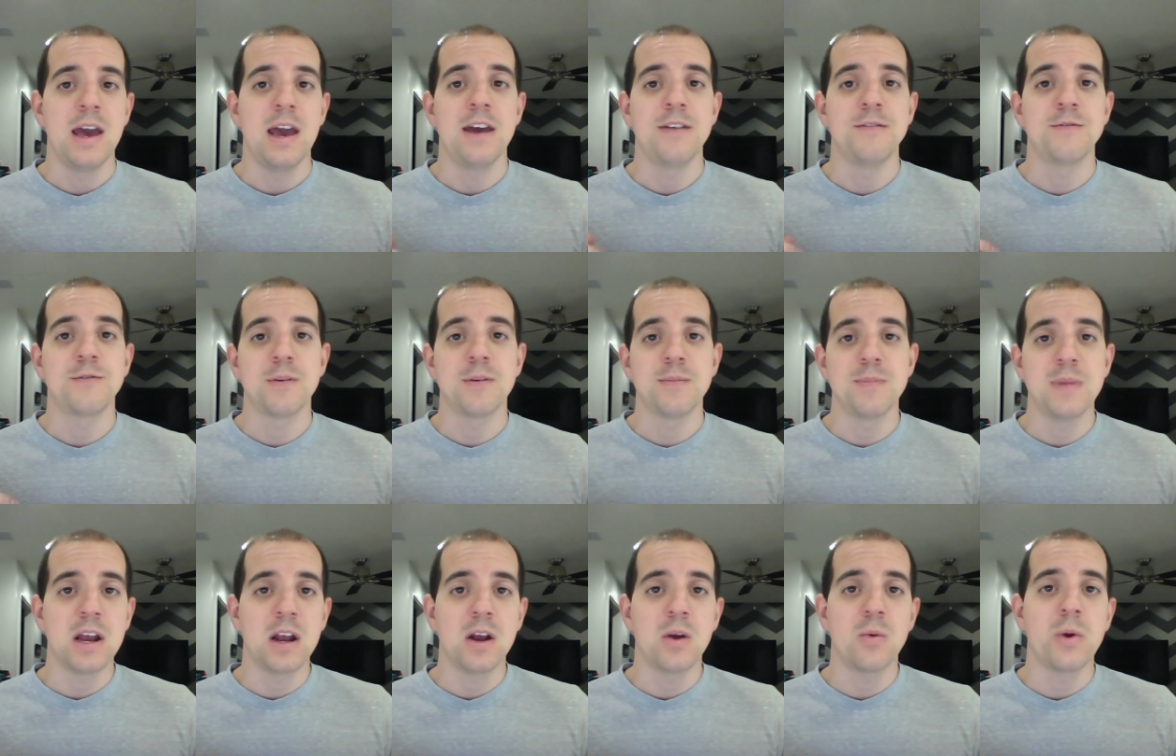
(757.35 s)
And from
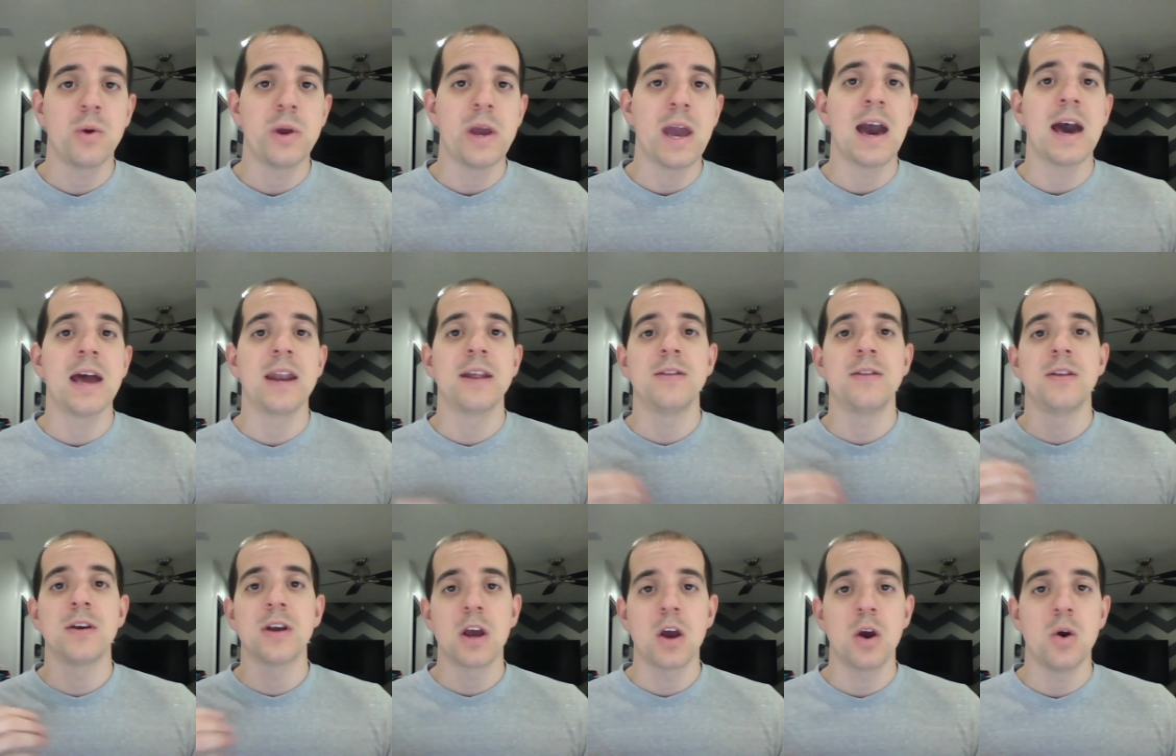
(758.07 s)
there, we
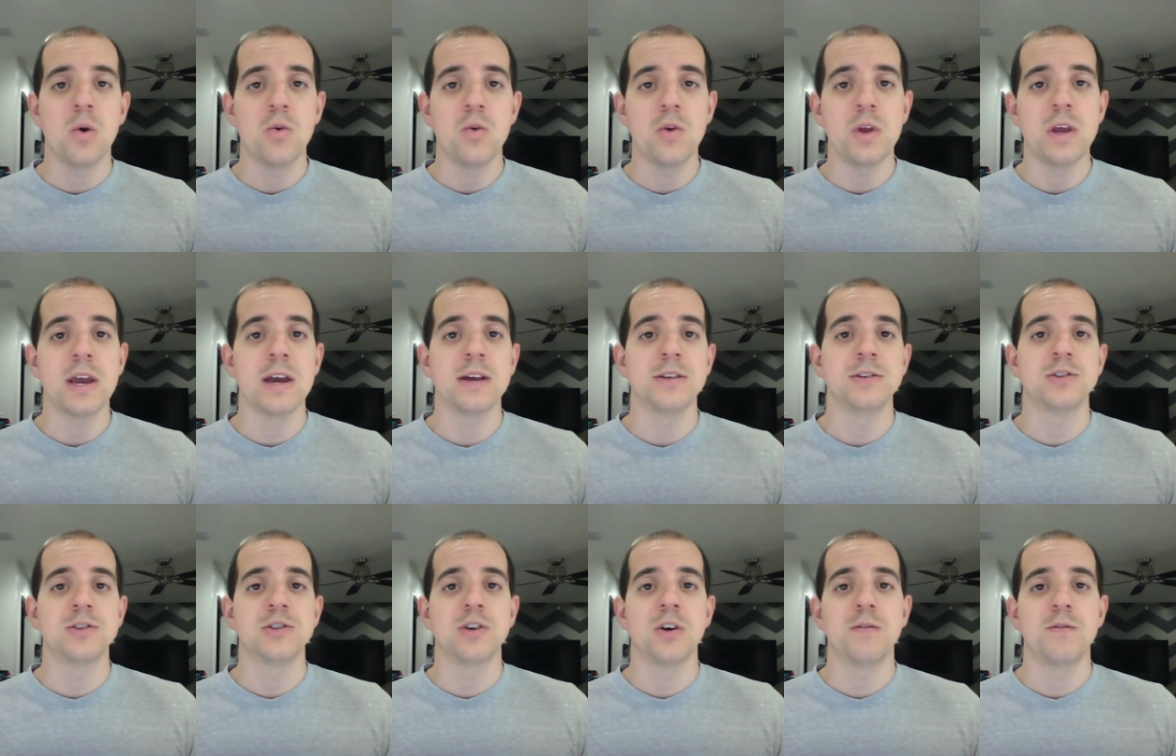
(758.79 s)
added the Kodi
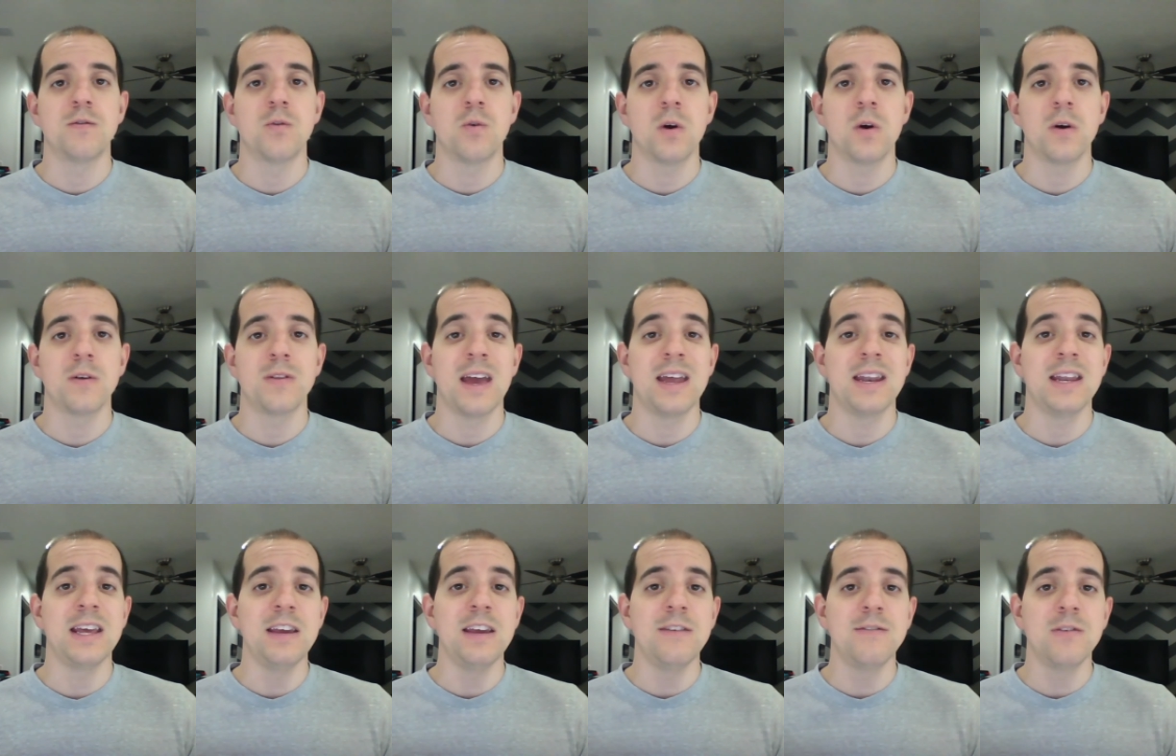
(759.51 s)
and so forth.
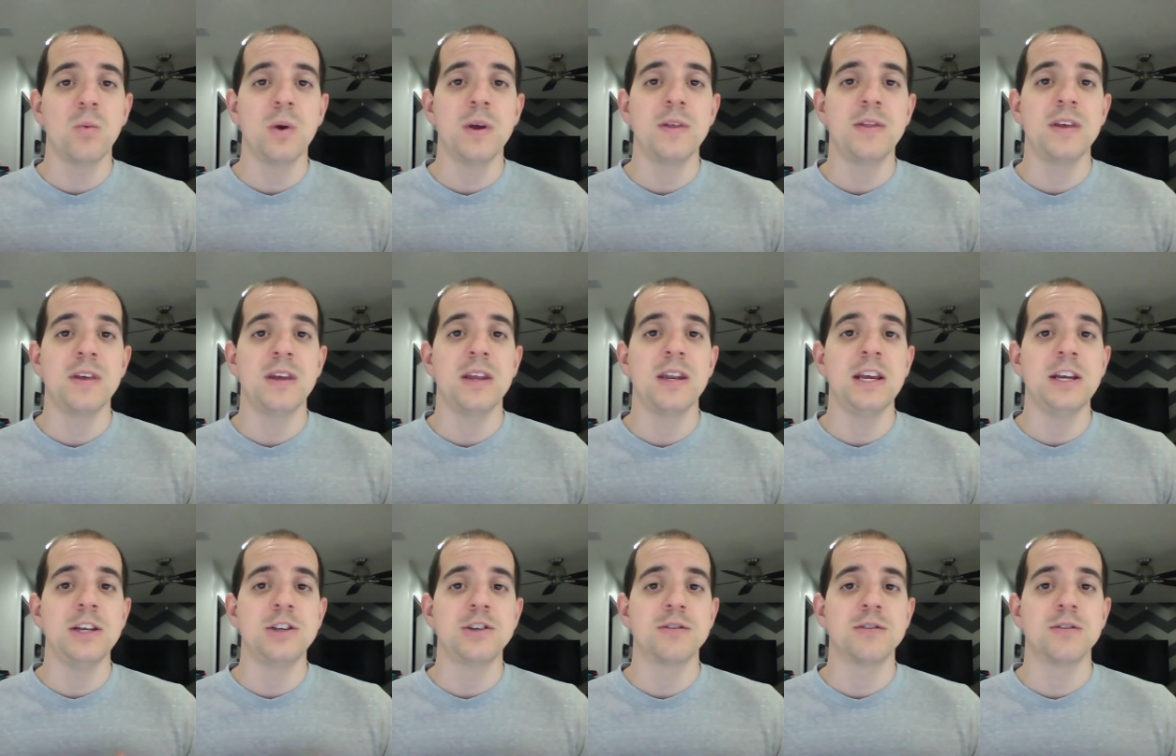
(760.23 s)
And even within
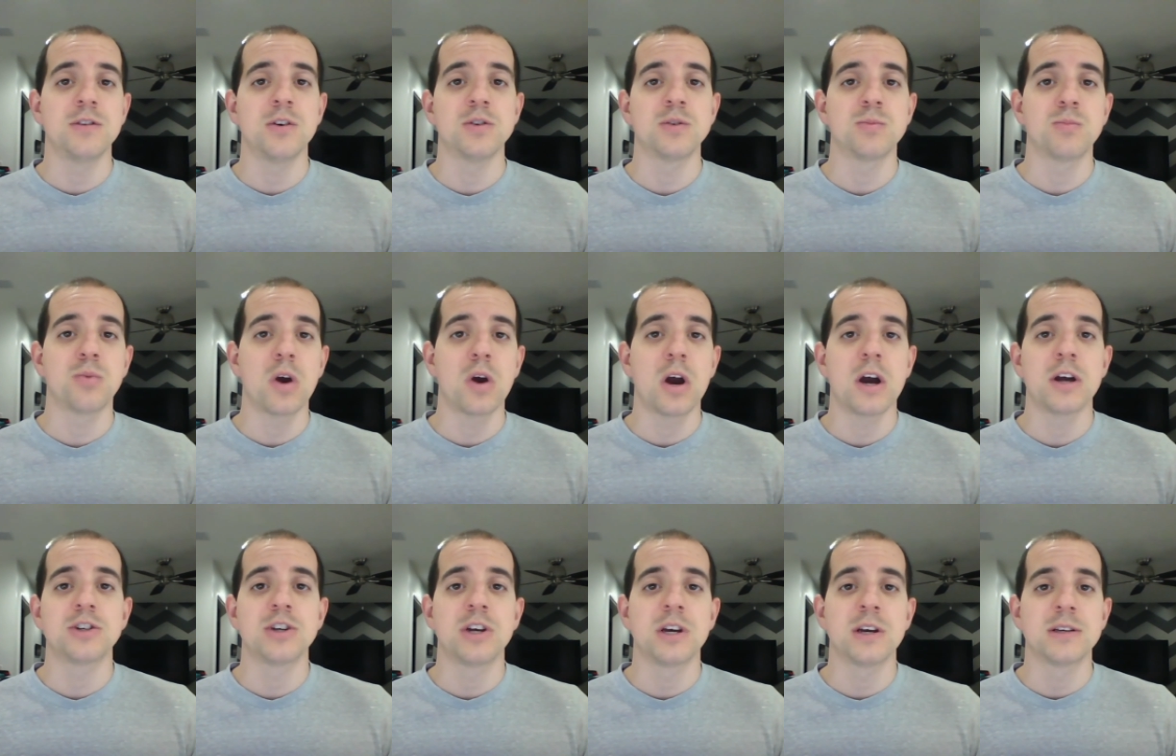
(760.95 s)
each of those
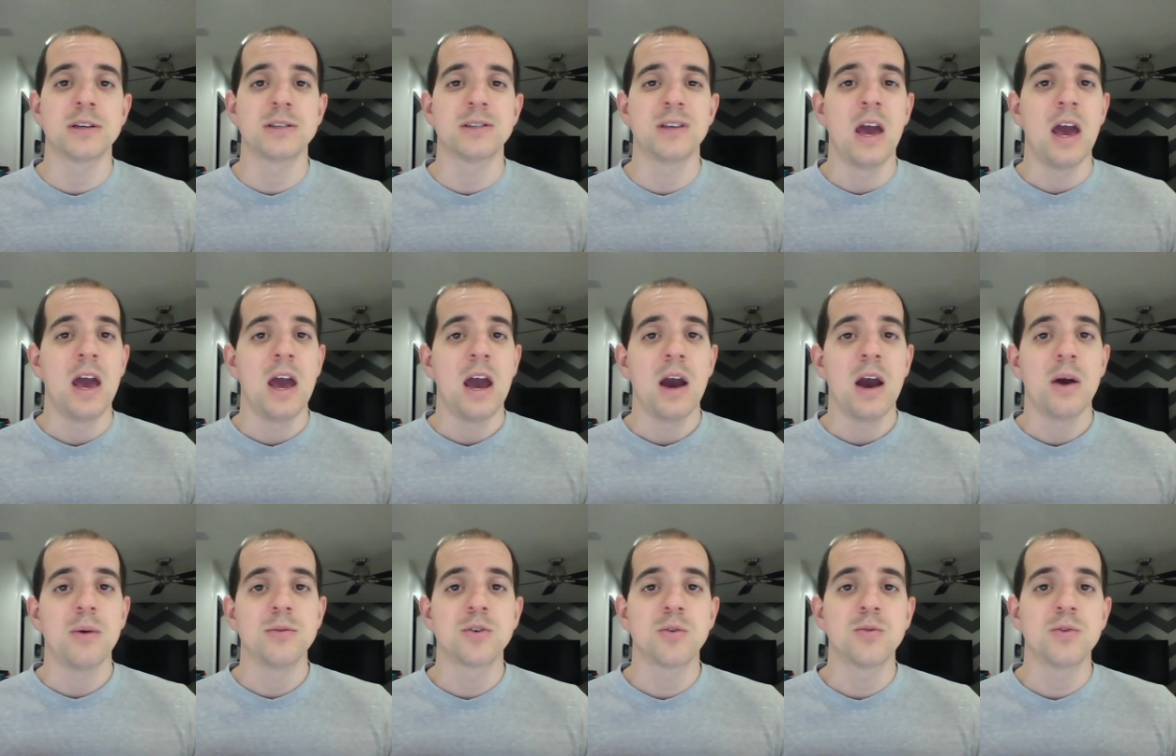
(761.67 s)
projects,
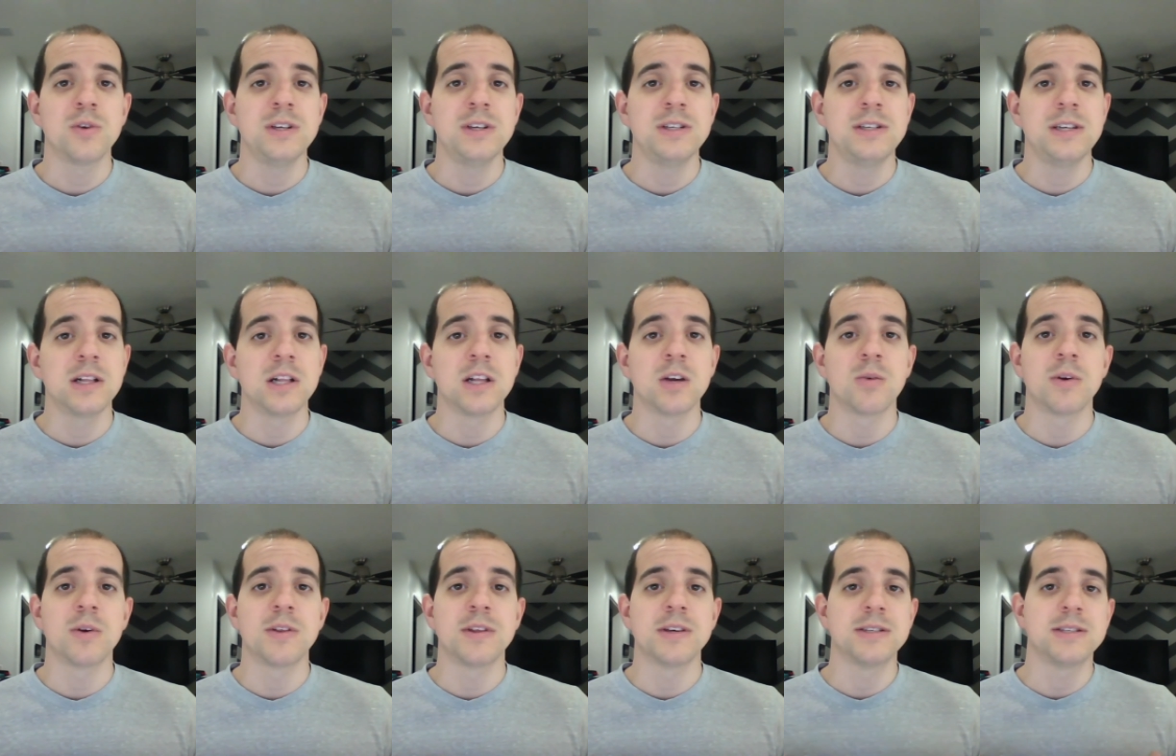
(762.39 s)
I was only
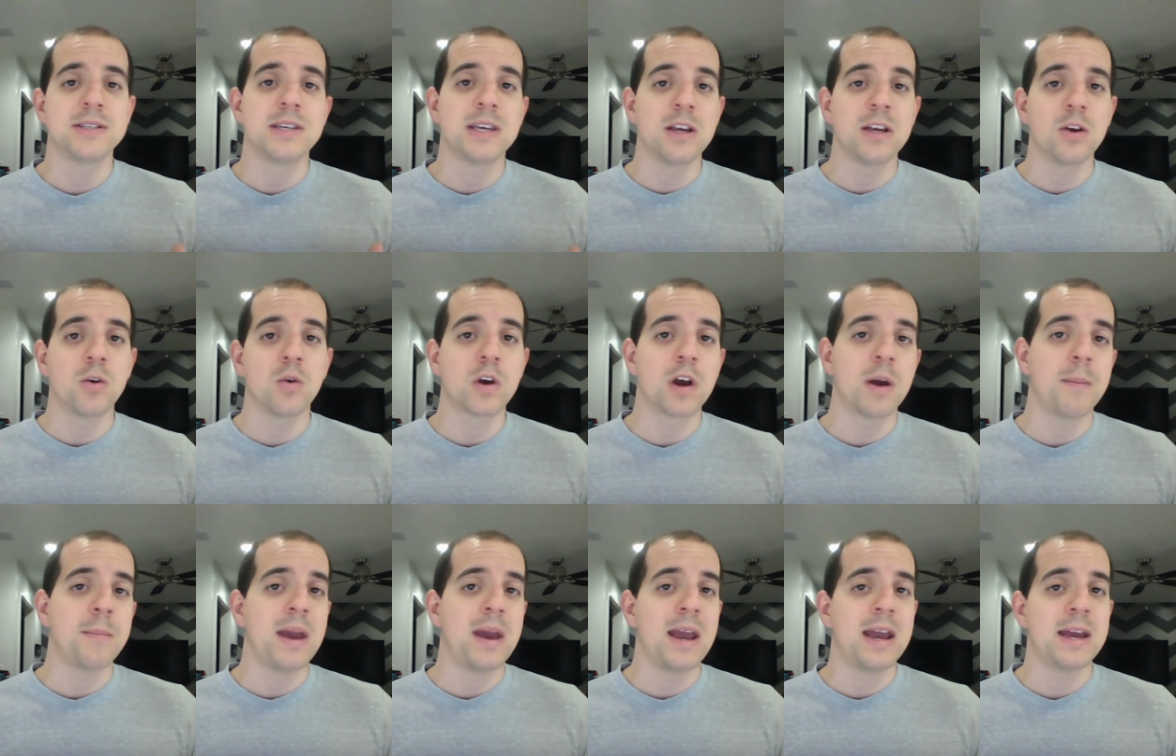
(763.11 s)
dealing with a single
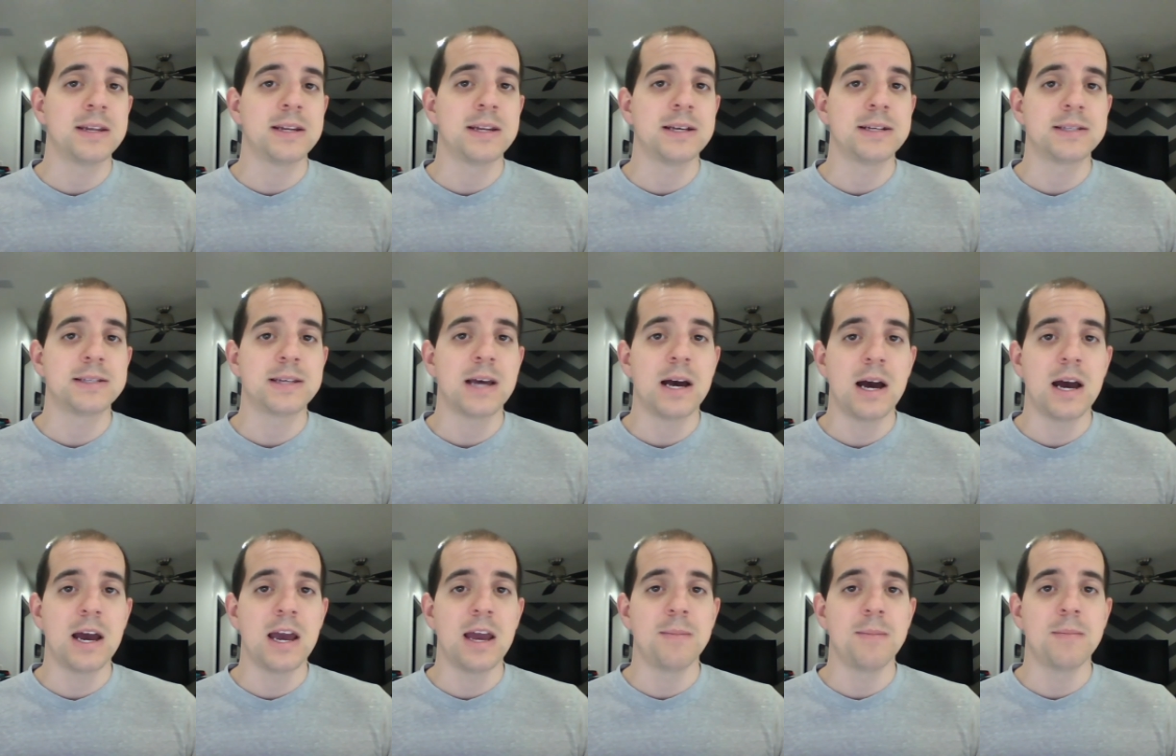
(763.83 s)
command at a
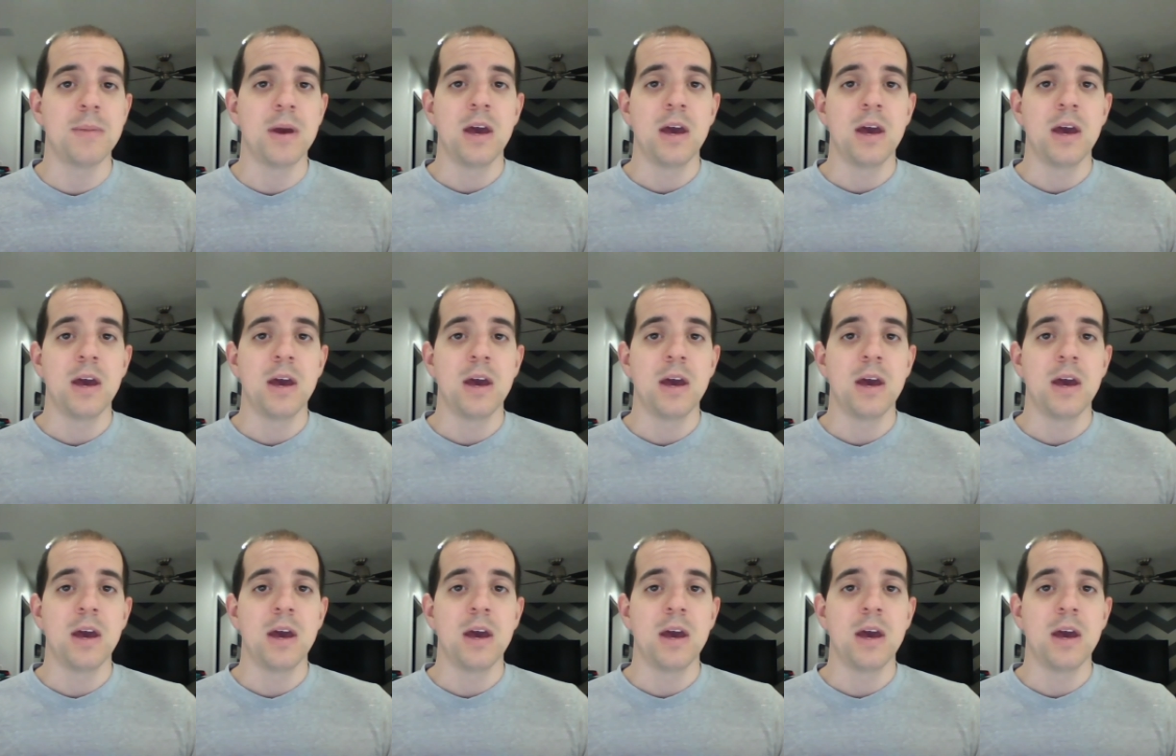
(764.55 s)
time.